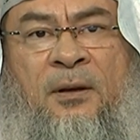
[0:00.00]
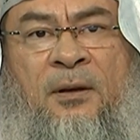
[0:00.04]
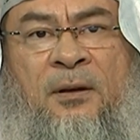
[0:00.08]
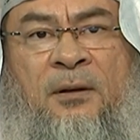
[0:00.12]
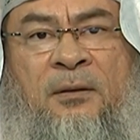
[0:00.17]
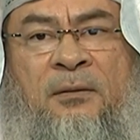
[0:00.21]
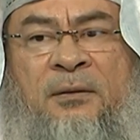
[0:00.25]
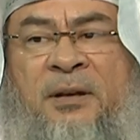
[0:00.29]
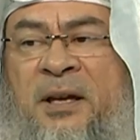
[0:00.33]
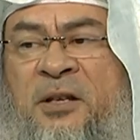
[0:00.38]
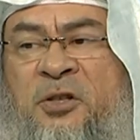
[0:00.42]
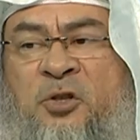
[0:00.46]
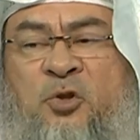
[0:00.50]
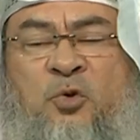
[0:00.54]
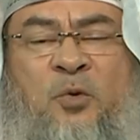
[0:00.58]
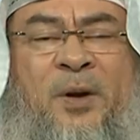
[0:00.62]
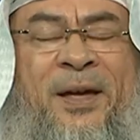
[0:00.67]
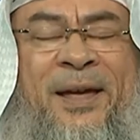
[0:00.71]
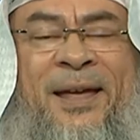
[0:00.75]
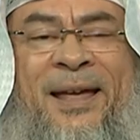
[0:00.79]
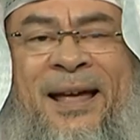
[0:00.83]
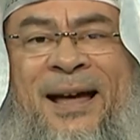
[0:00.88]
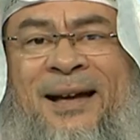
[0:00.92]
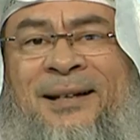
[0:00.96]
next to
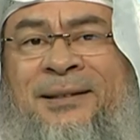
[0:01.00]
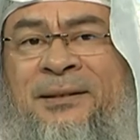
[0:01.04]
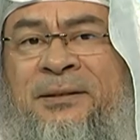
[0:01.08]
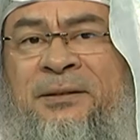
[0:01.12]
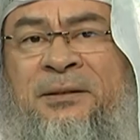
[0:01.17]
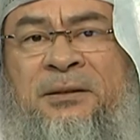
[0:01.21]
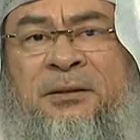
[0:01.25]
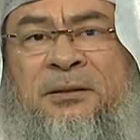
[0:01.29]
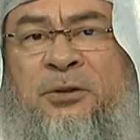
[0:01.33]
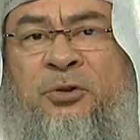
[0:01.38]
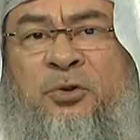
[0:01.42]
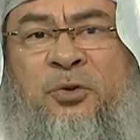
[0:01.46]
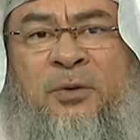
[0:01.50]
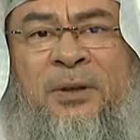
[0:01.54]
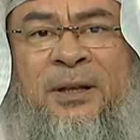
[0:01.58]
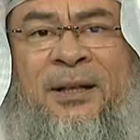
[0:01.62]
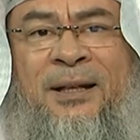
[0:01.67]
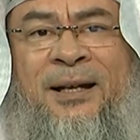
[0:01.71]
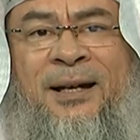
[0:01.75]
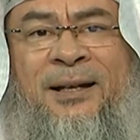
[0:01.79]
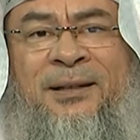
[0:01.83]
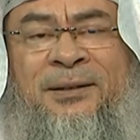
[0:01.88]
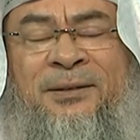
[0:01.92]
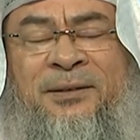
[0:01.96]
a candle, to a
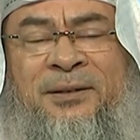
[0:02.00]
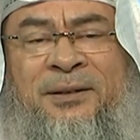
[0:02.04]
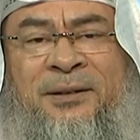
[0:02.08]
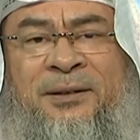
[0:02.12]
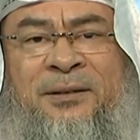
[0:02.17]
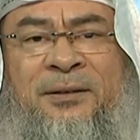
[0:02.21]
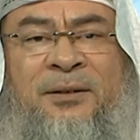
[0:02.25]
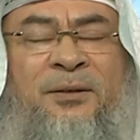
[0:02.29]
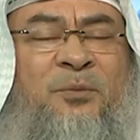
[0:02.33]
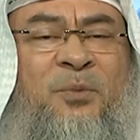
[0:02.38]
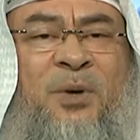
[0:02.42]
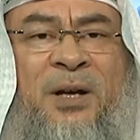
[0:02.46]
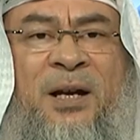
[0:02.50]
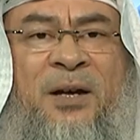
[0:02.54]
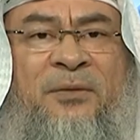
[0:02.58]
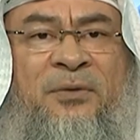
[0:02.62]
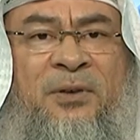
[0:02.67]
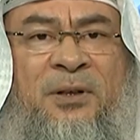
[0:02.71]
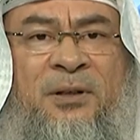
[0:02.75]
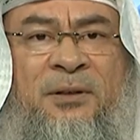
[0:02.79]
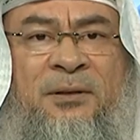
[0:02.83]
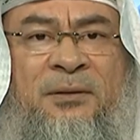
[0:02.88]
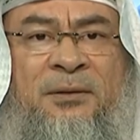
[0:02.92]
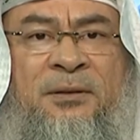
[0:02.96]
lantern,
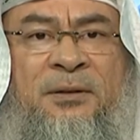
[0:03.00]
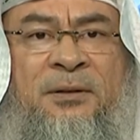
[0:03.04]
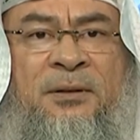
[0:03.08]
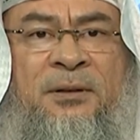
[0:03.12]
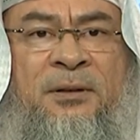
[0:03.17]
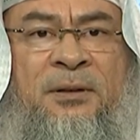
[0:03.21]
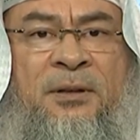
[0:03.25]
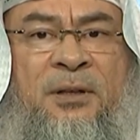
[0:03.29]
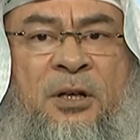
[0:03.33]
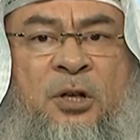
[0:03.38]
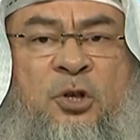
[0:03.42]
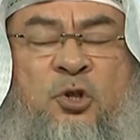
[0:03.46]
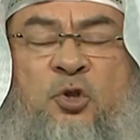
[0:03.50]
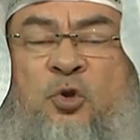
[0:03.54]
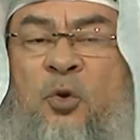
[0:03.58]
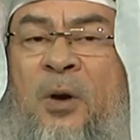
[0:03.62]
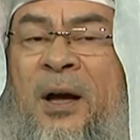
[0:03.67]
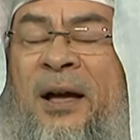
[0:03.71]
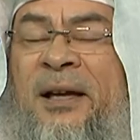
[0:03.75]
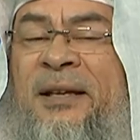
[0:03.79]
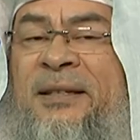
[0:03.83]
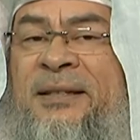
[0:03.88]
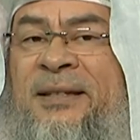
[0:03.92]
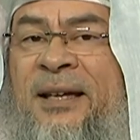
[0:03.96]
whatever. So
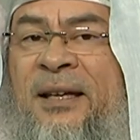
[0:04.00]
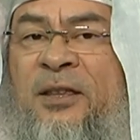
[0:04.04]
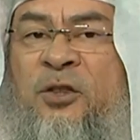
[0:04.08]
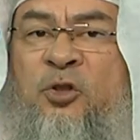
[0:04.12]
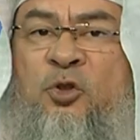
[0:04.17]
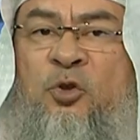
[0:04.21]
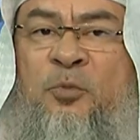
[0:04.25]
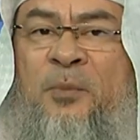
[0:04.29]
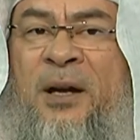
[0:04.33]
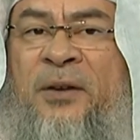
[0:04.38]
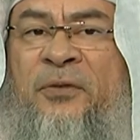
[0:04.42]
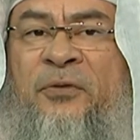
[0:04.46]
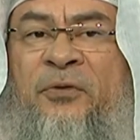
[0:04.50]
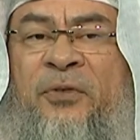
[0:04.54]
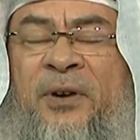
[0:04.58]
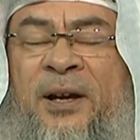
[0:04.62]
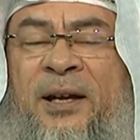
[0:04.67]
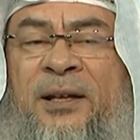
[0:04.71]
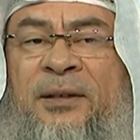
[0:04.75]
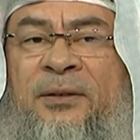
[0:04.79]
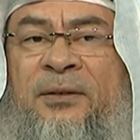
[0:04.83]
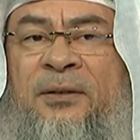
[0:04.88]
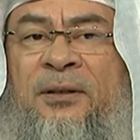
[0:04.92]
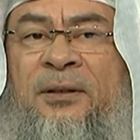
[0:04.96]
I said to my
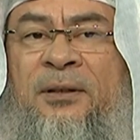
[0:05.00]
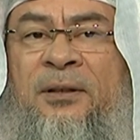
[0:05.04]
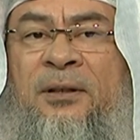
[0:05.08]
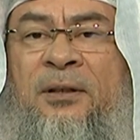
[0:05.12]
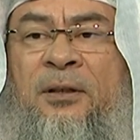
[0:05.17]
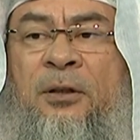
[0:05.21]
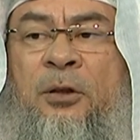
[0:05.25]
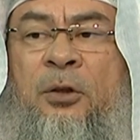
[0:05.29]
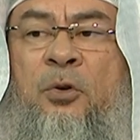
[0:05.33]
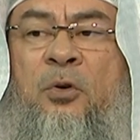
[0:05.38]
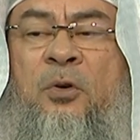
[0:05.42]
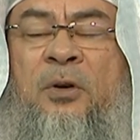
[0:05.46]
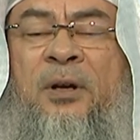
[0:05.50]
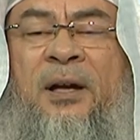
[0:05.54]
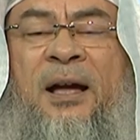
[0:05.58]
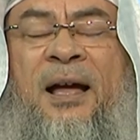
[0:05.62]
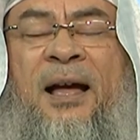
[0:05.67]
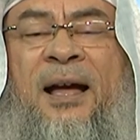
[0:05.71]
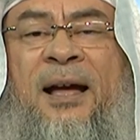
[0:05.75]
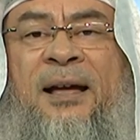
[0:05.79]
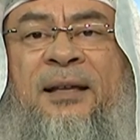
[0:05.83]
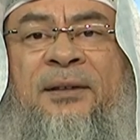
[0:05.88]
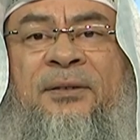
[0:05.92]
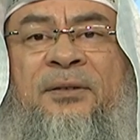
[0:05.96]
friend, look
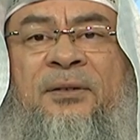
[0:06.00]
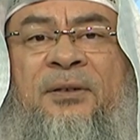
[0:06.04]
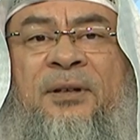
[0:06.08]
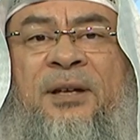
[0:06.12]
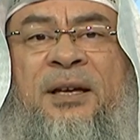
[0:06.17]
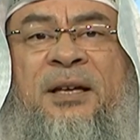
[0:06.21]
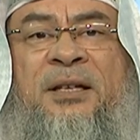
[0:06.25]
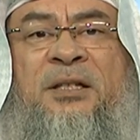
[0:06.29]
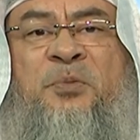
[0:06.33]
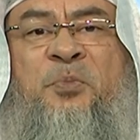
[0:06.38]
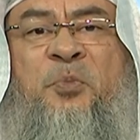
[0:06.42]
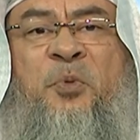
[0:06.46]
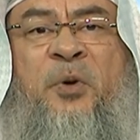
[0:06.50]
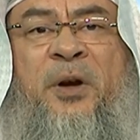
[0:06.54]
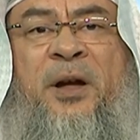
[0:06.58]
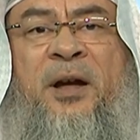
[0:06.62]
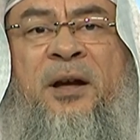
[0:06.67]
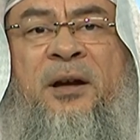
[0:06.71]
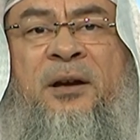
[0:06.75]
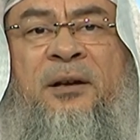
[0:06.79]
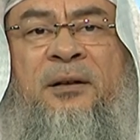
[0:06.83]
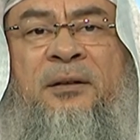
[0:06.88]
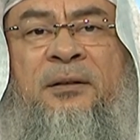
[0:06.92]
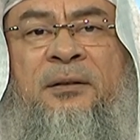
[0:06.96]
at his
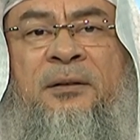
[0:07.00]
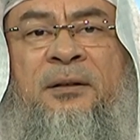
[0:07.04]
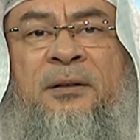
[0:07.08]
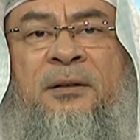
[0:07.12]
prayer.